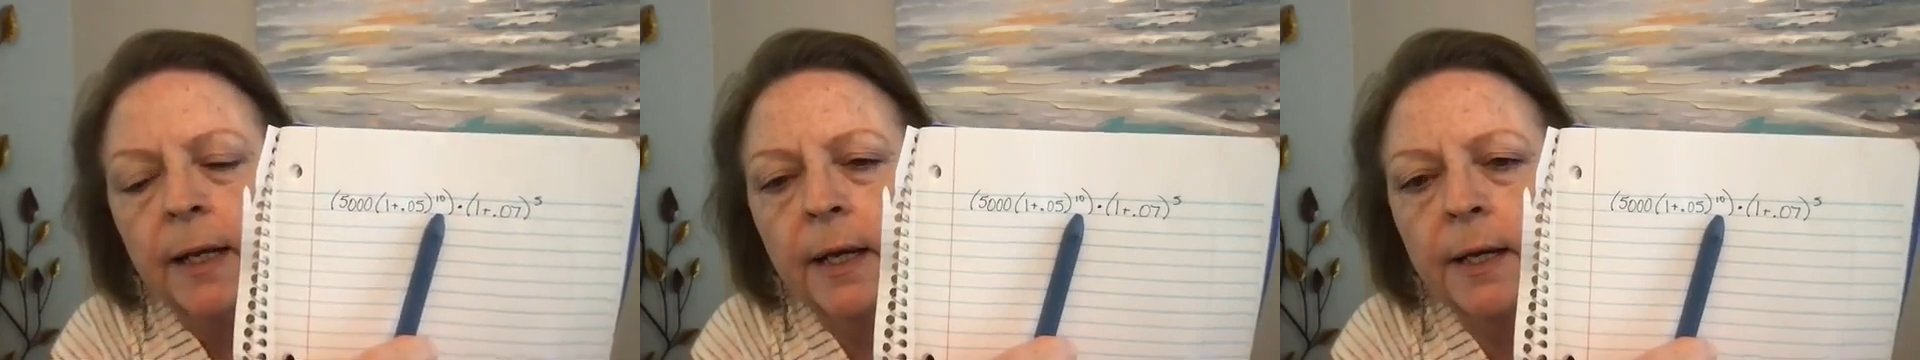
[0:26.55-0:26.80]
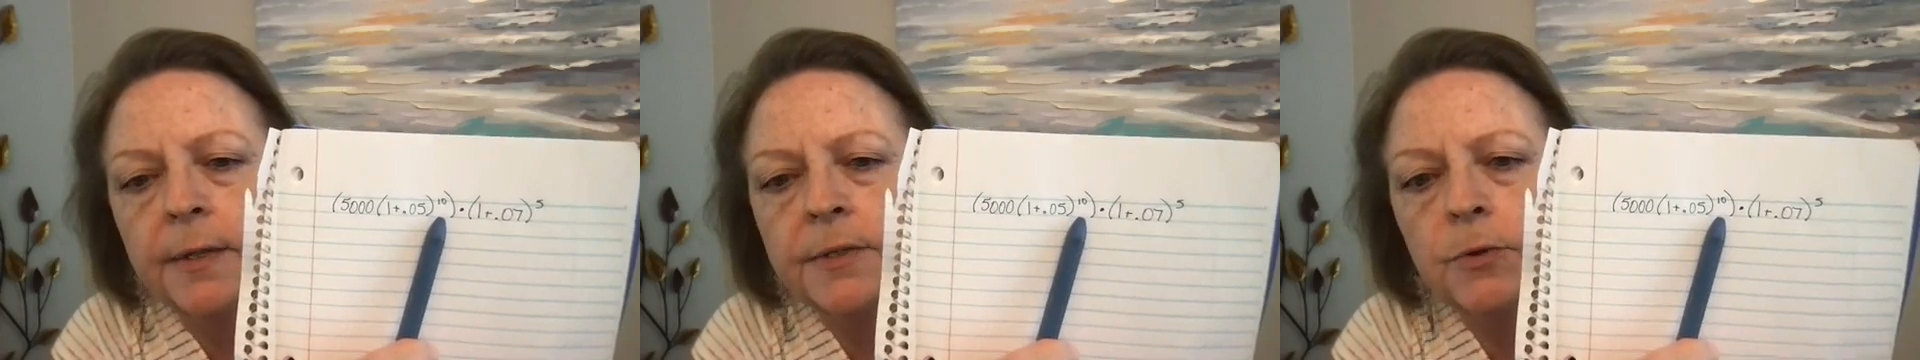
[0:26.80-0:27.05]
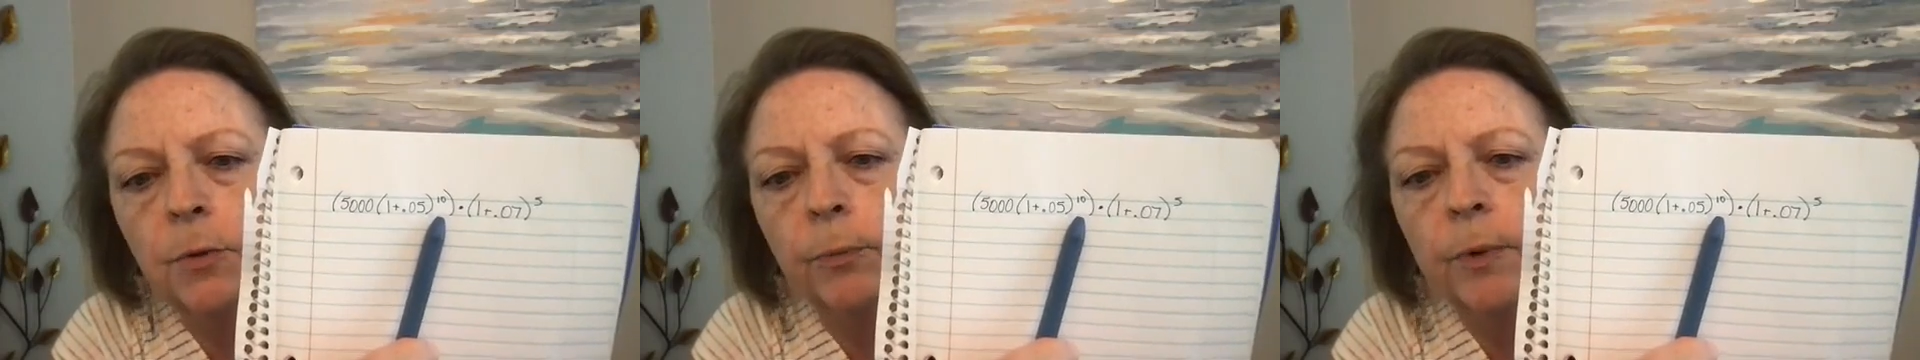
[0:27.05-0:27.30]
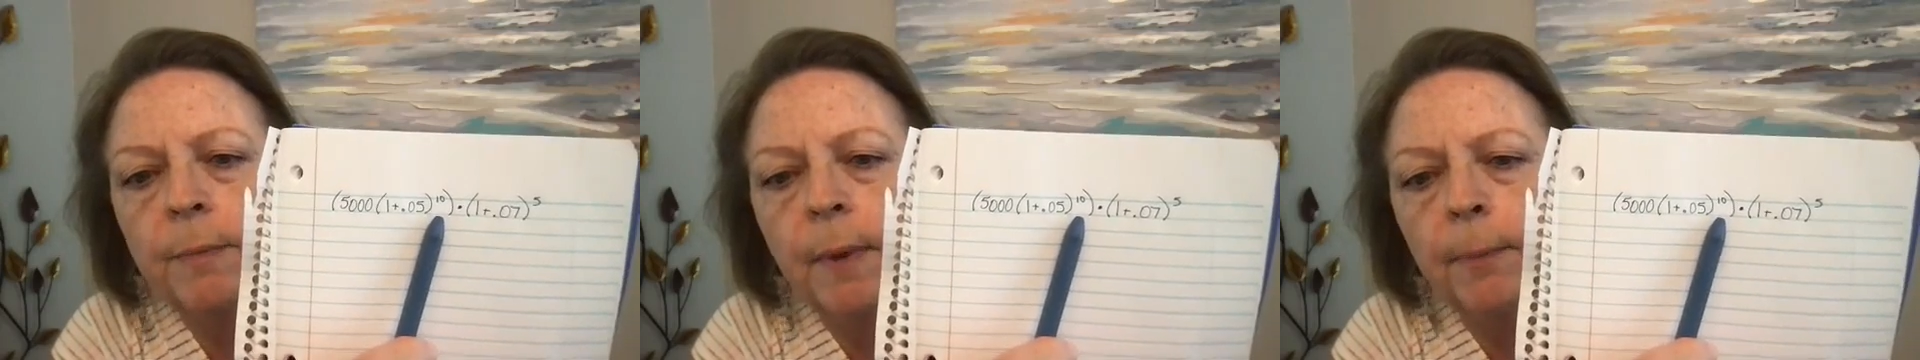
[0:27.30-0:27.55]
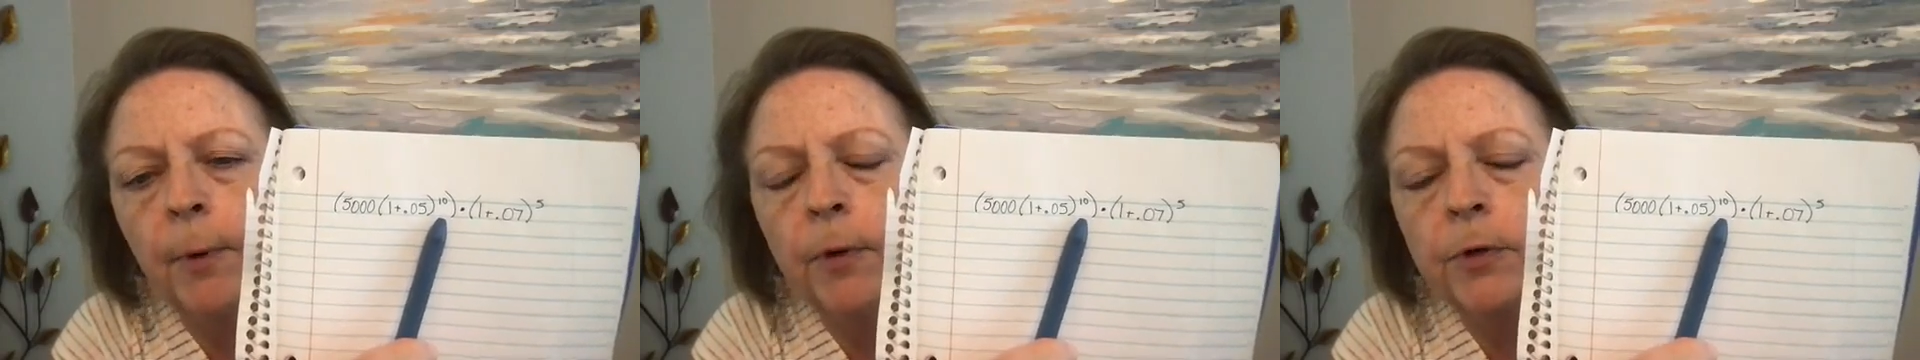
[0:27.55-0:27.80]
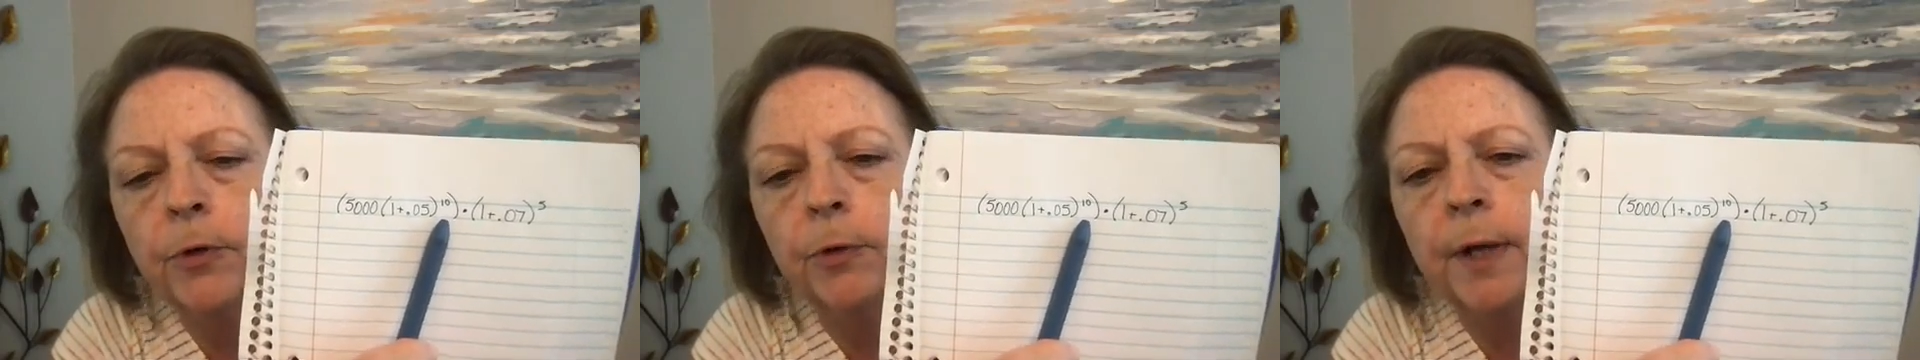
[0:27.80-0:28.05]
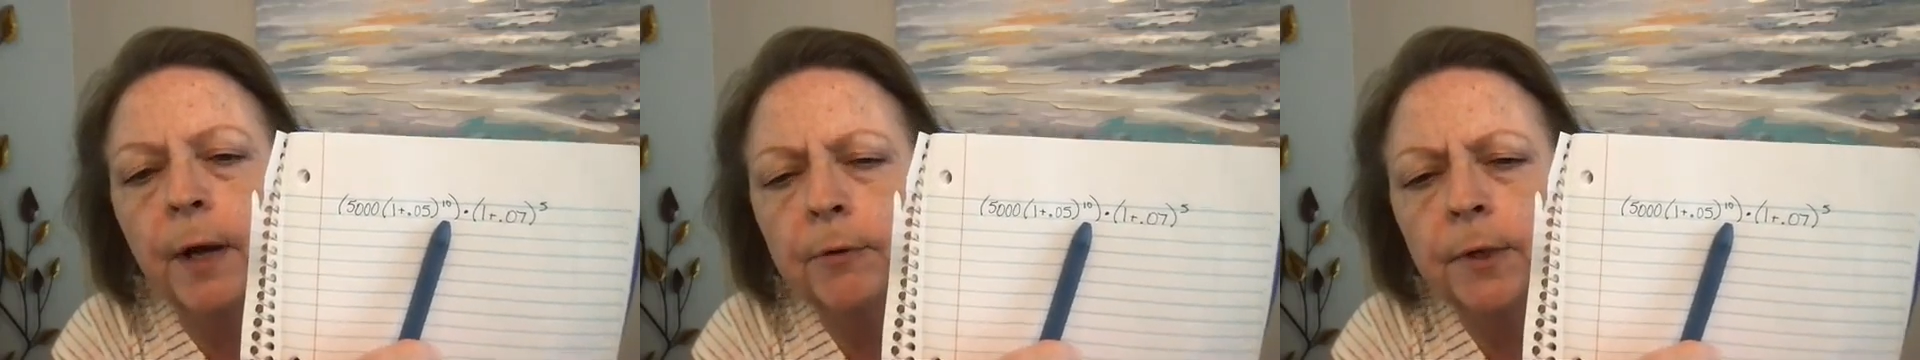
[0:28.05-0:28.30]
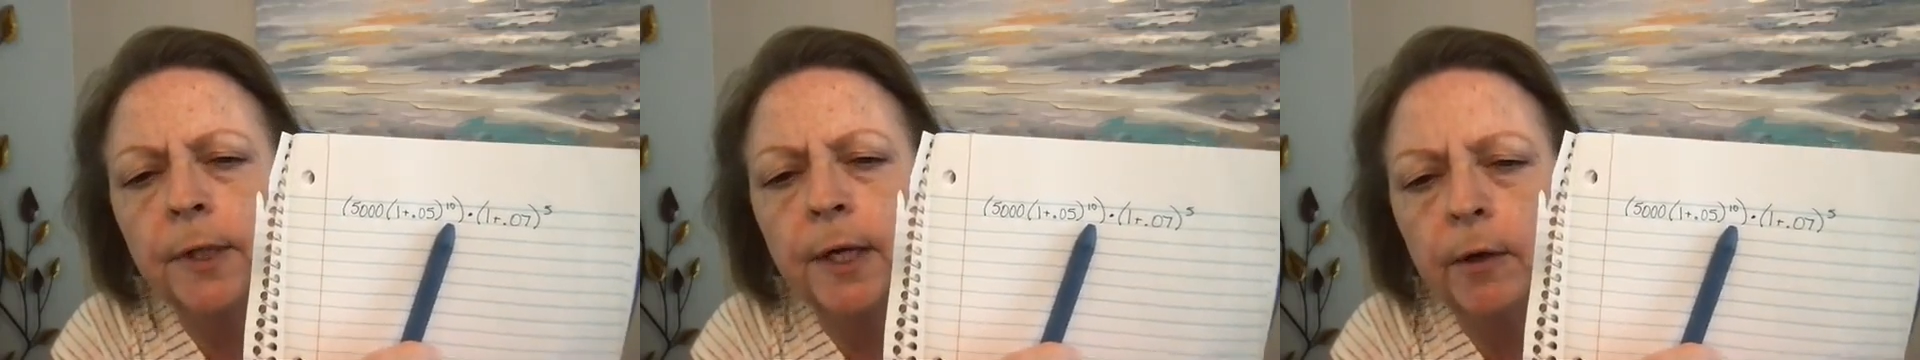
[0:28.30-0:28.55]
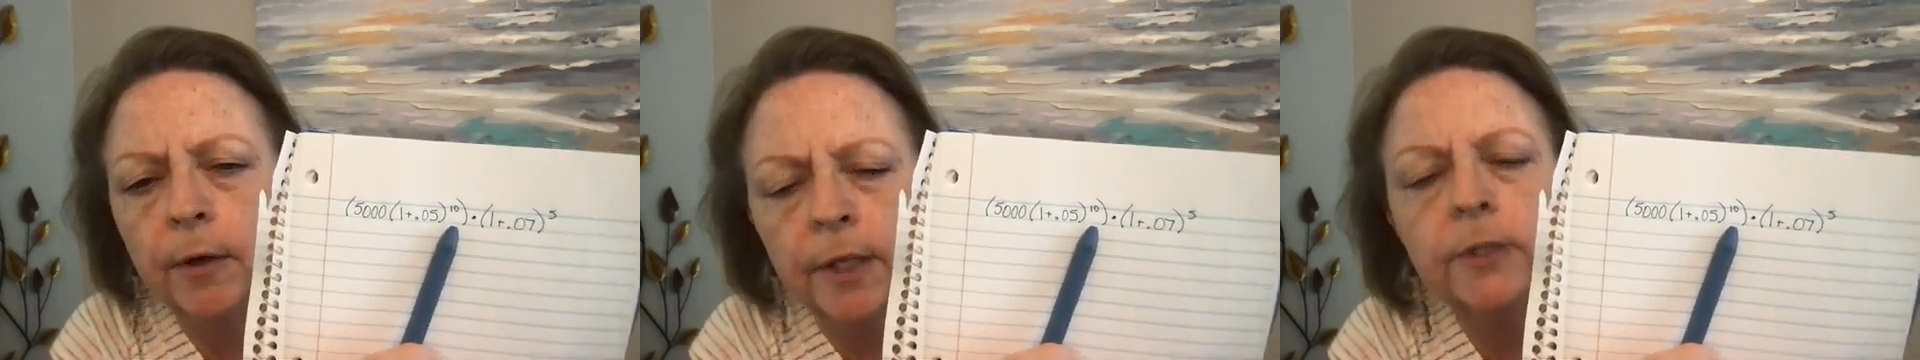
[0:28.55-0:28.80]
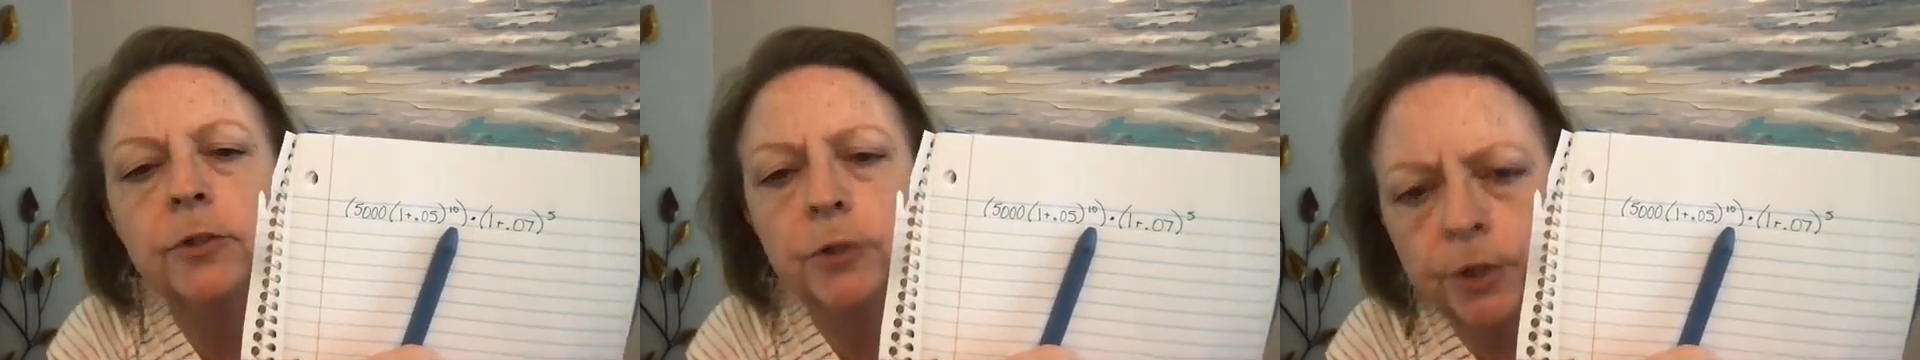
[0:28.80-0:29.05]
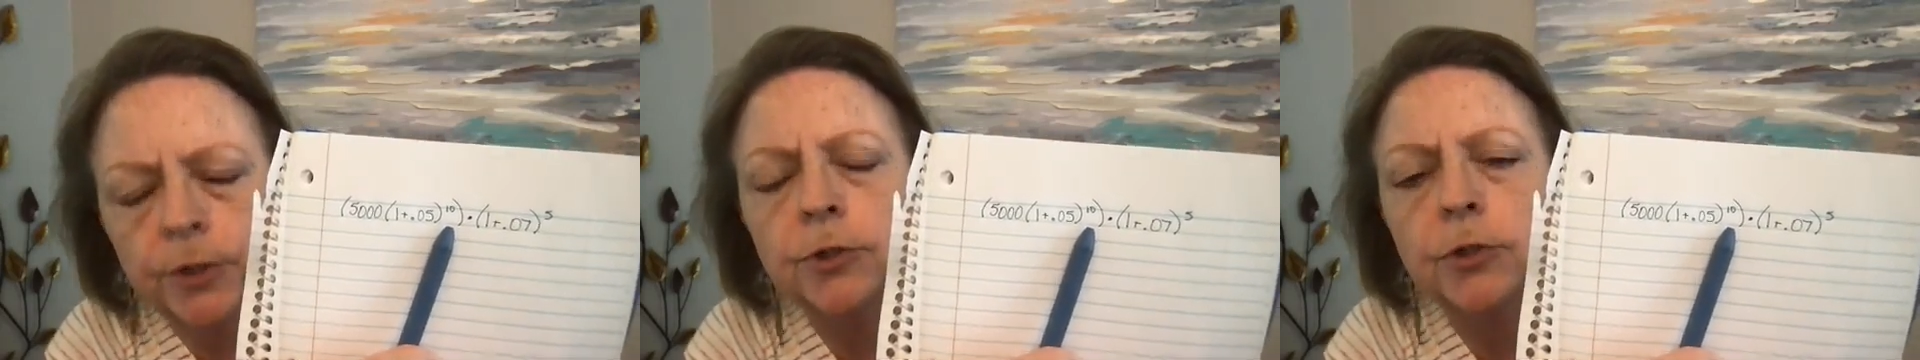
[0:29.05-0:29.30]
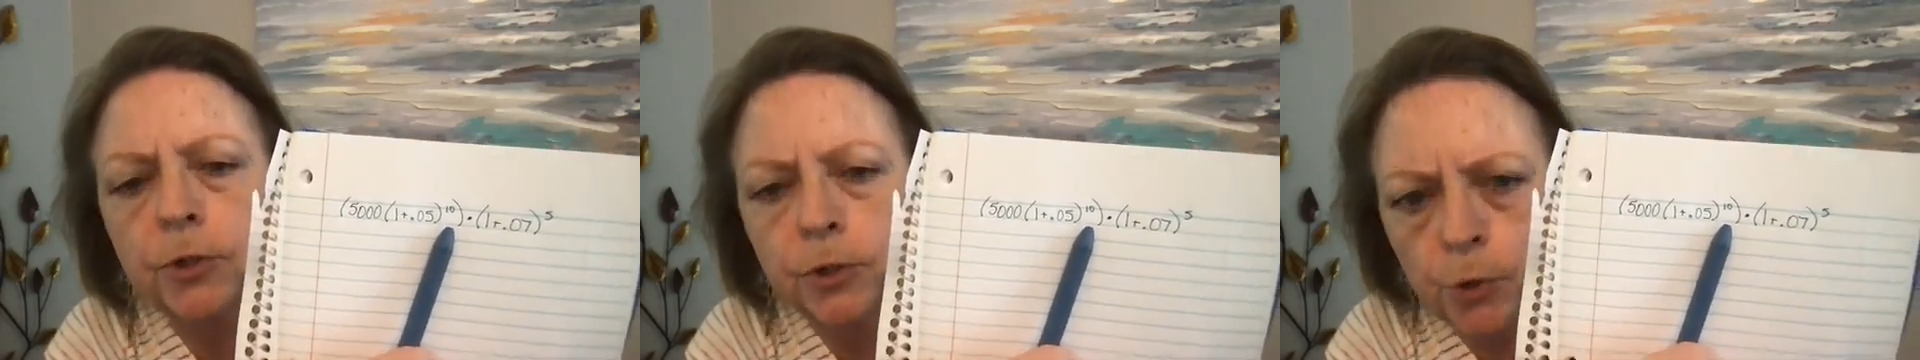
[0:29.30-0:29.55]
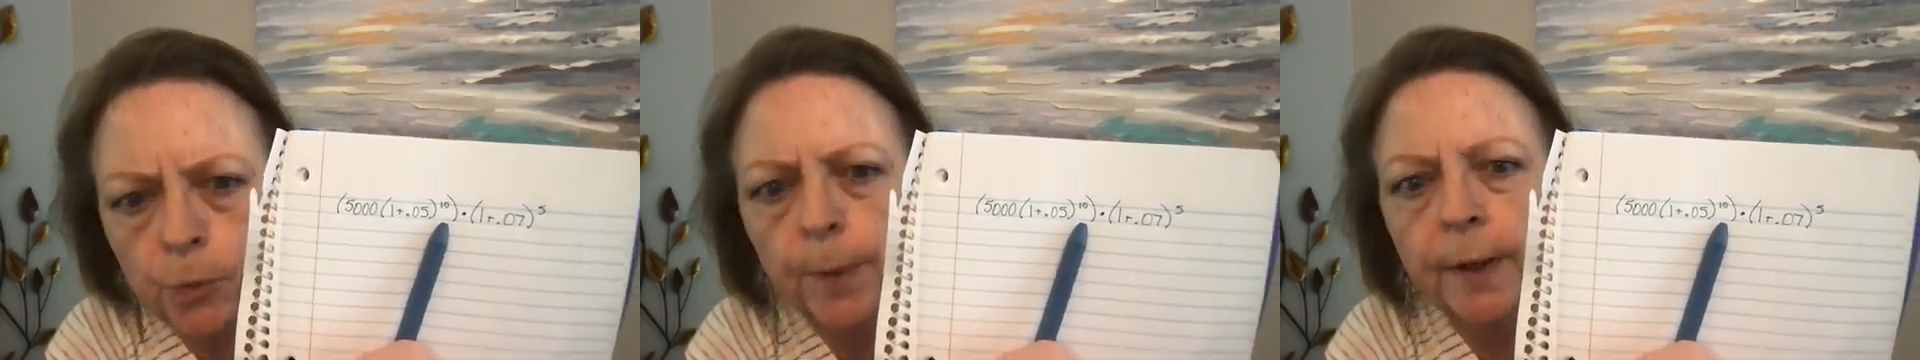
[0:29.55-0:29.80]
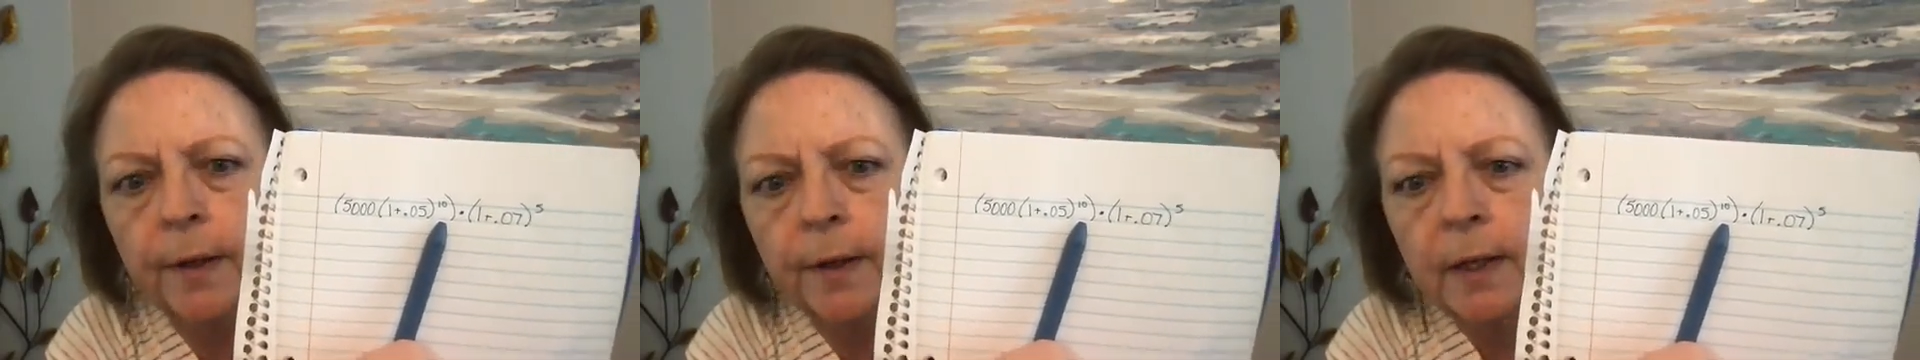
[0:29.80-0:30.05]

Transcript: because remember, your calculator is just stupid.